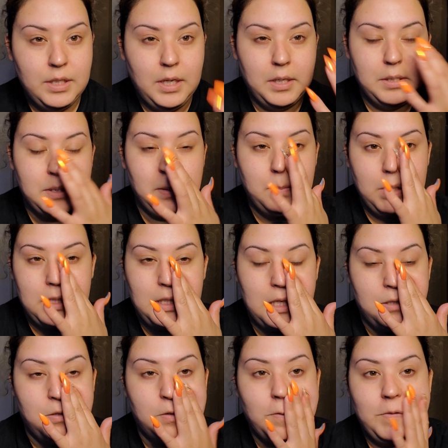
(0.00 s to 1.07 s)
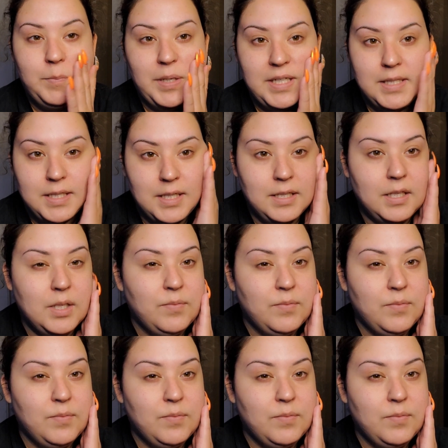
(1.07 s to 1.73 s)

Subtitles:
like something that'll go with my skin.